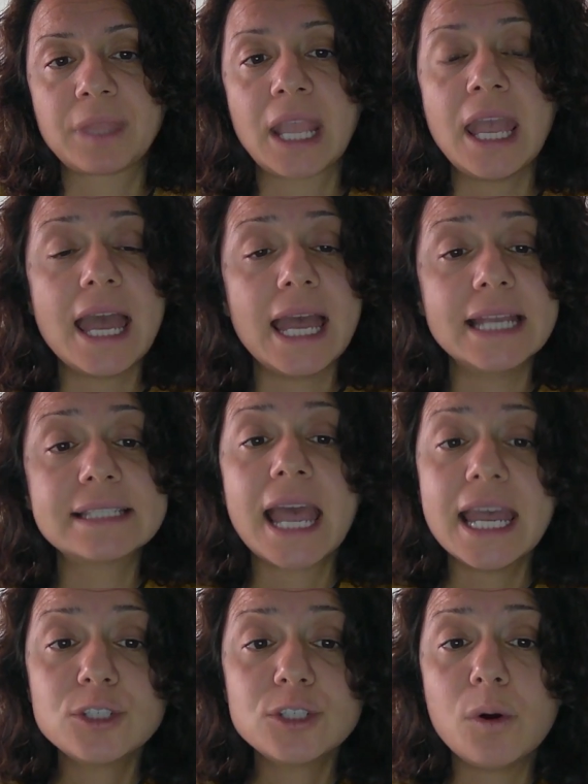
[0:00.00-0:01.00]
As
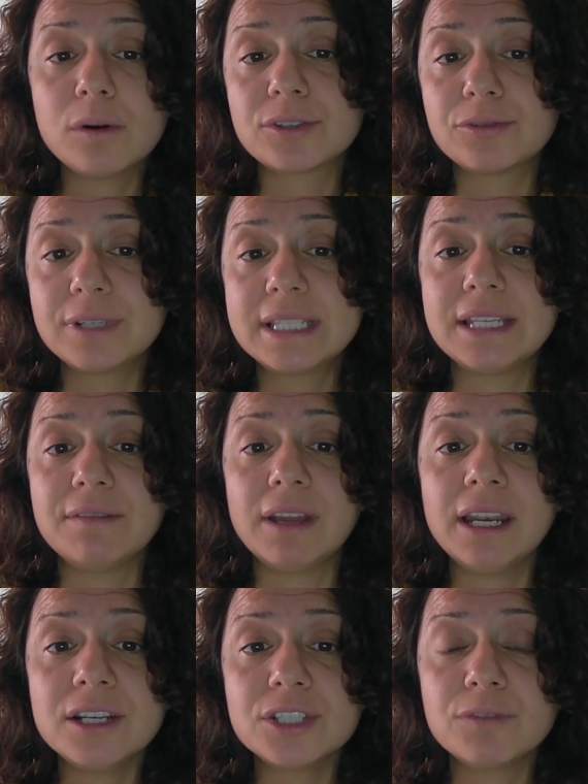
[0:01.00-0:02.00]
hedgehogs receive
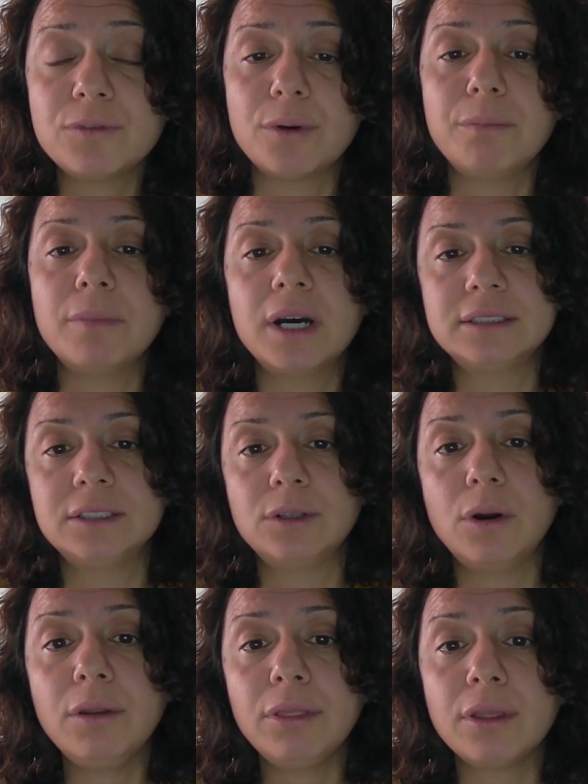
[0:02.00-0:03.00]
energy from Mother
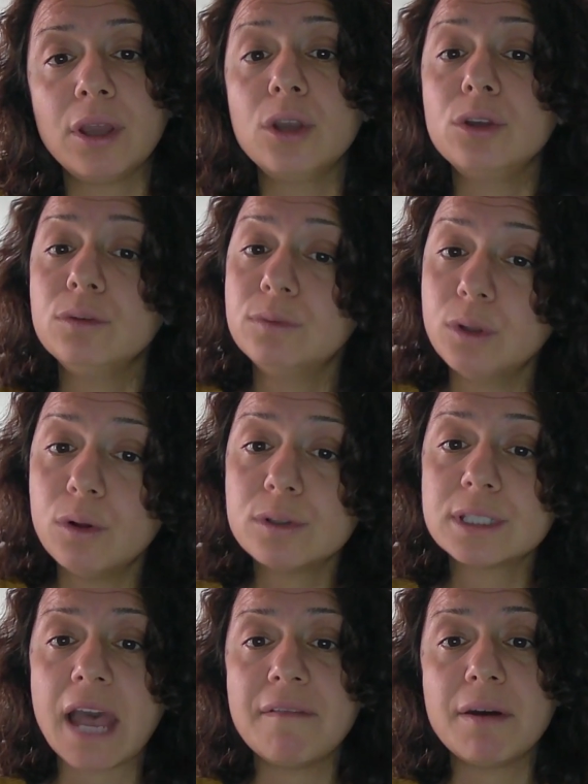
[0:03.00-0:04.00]
Earth, you will also
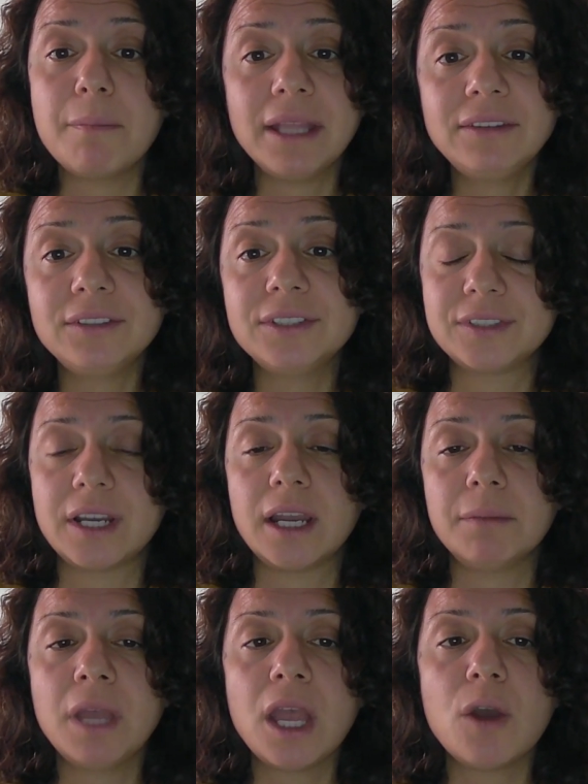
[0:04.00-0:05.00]
have a better time
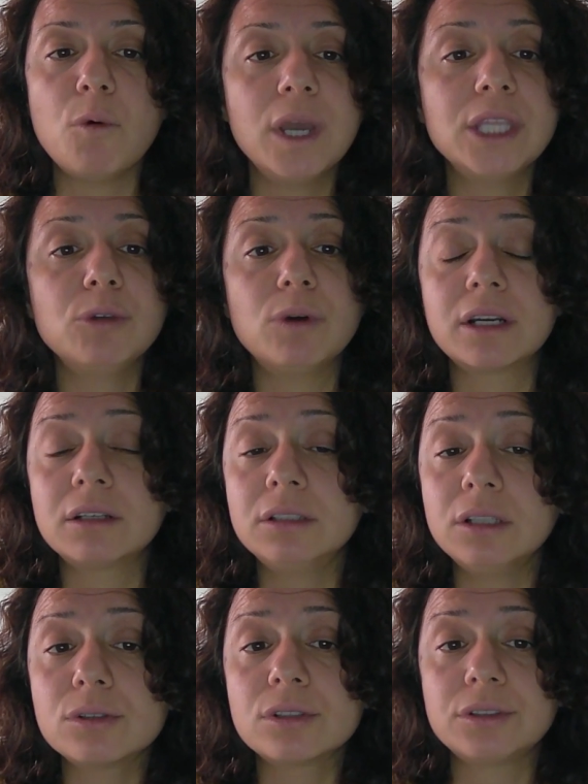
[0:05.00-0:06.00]
when you are
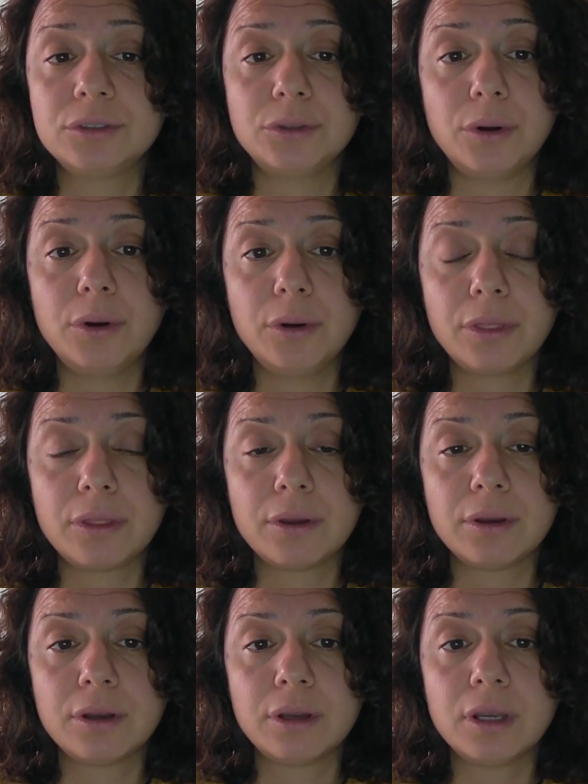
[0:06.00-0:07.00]
close to the earth.
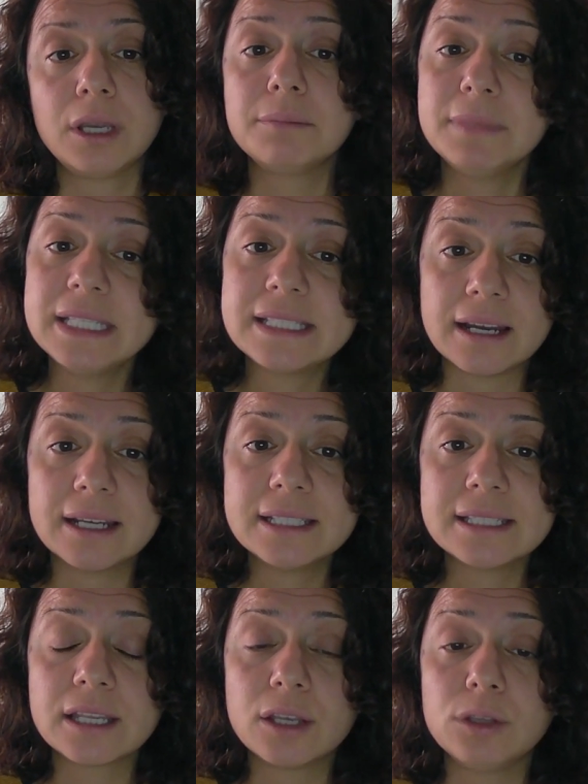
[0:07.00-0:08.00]
Besides,
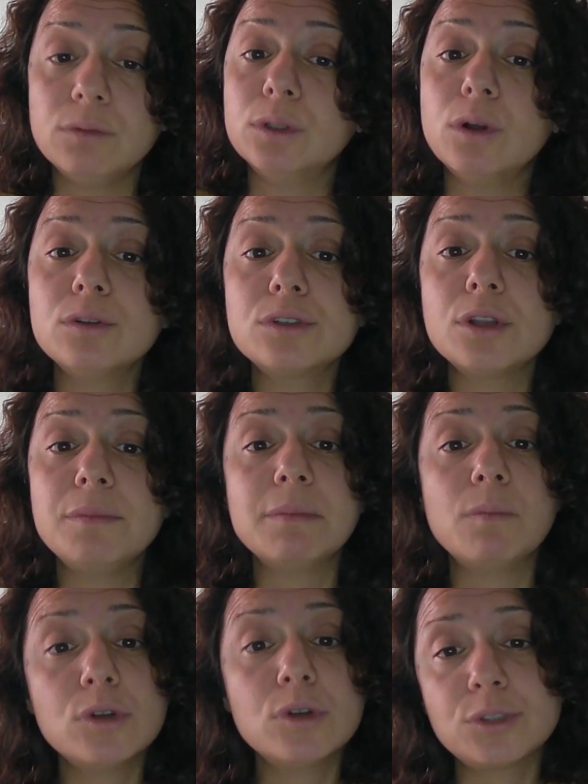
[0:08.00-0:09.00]
you will also be
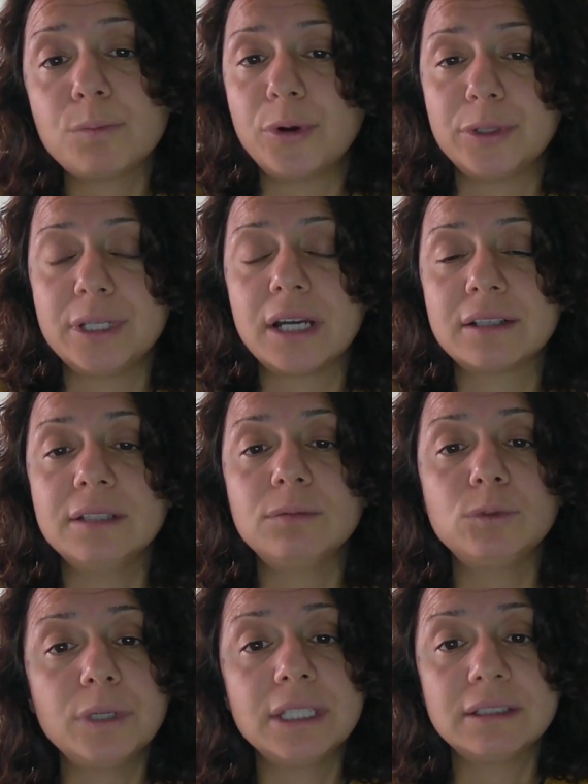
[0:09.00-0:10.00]
most productive
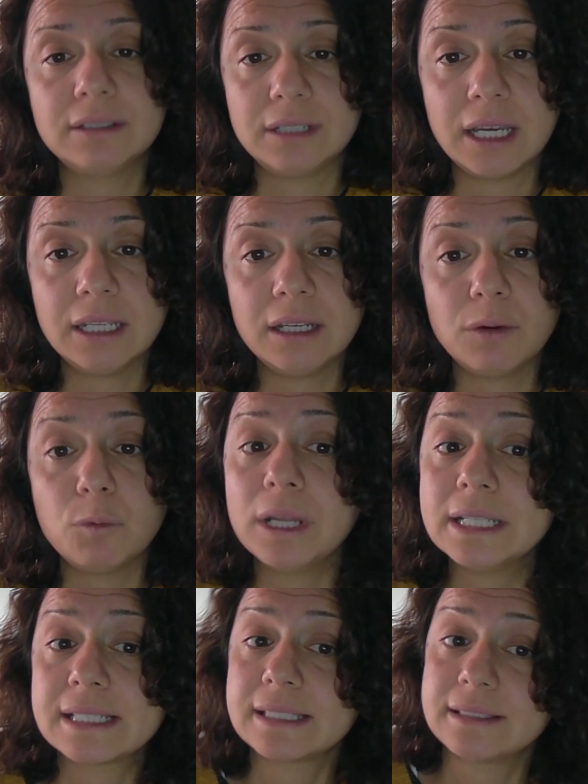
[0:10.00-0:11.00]
during the night when
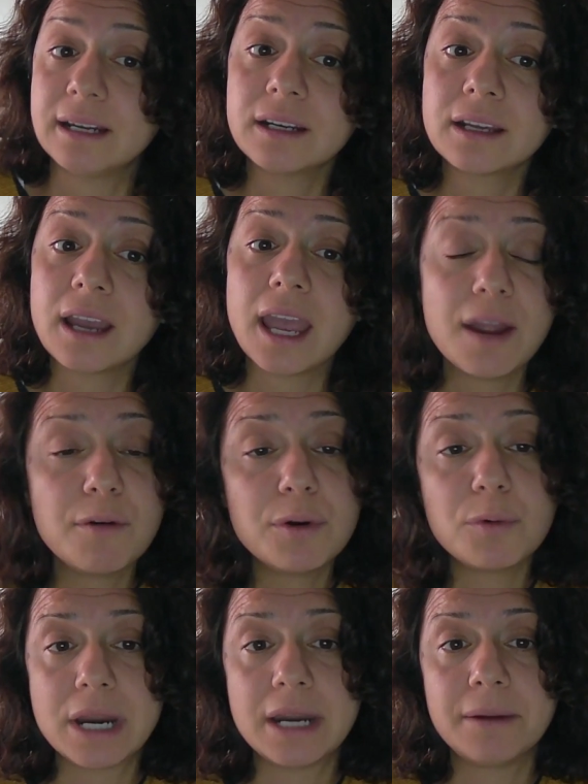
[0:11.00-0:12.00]
it's dark
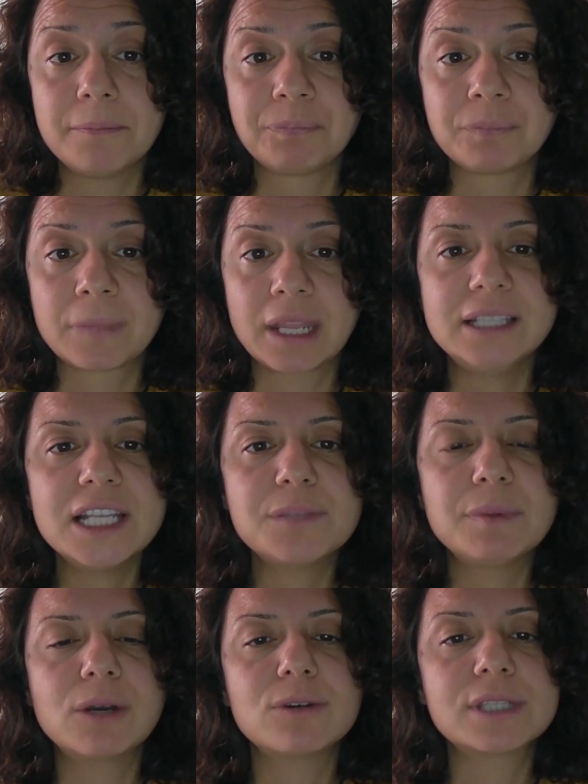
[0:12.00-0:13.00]
everywhere. That's
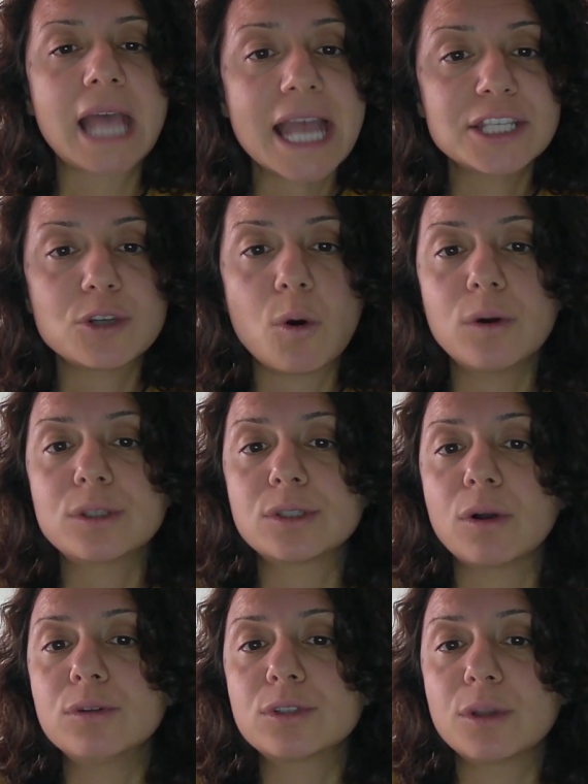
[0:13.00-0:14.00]
because hedgehogs
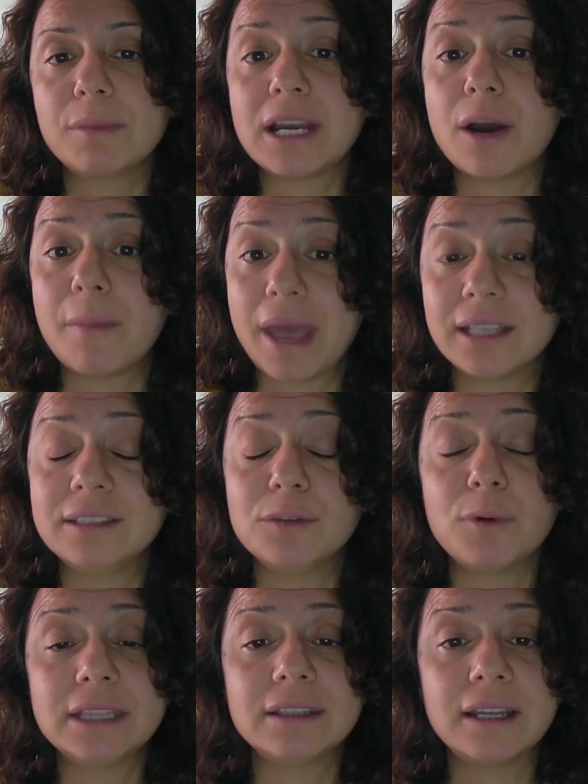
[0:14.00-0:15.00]
also become active
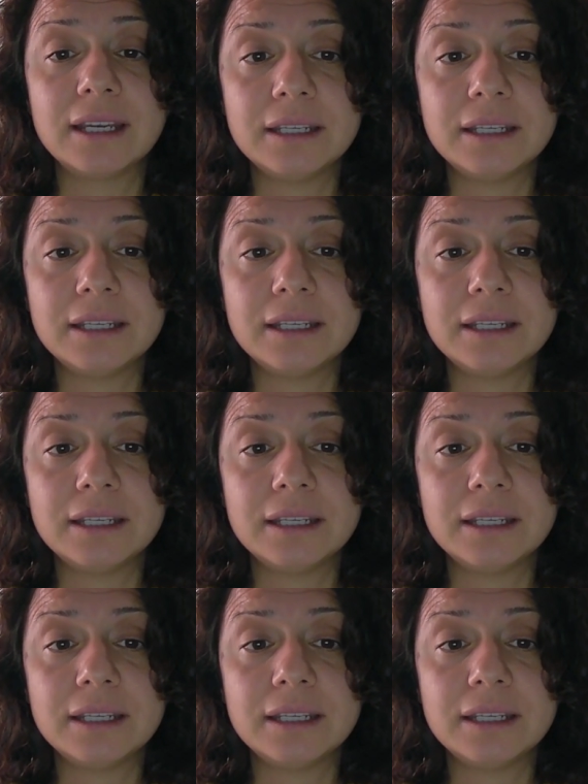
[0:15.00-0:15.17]
at night.